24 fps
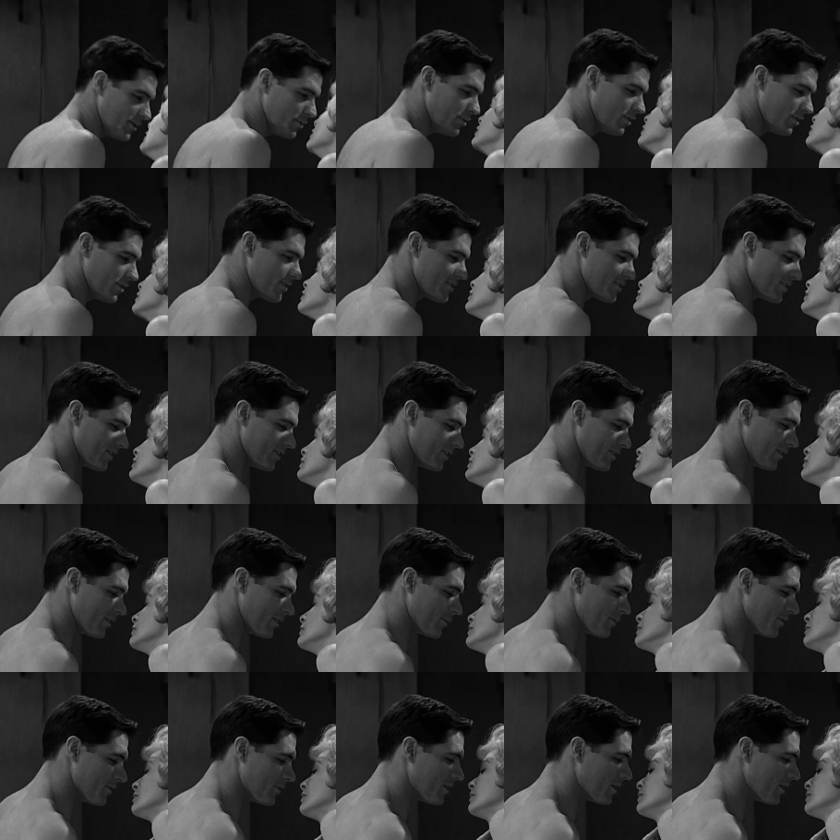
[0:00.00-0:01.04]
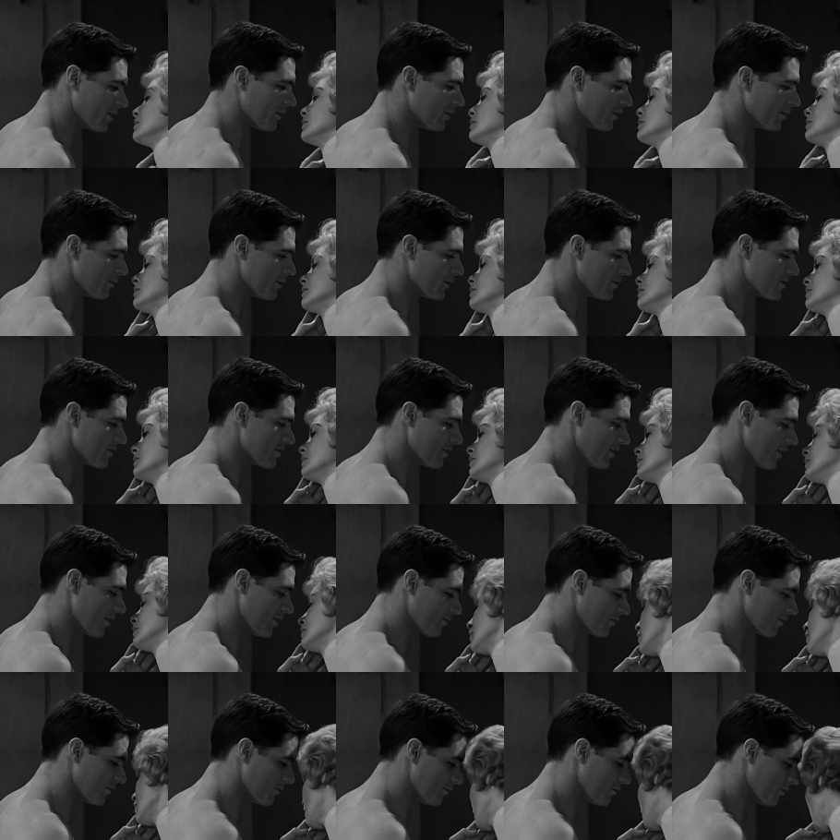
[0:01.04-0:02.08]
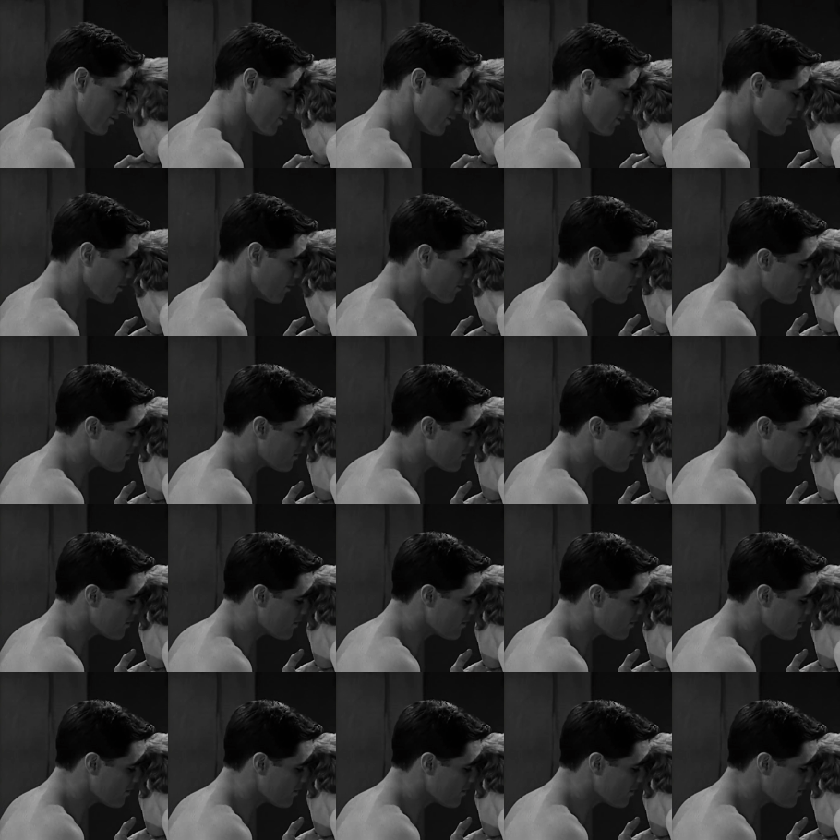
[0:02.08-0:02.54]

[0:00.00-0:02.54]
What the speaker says: strictly enforced from 1934 through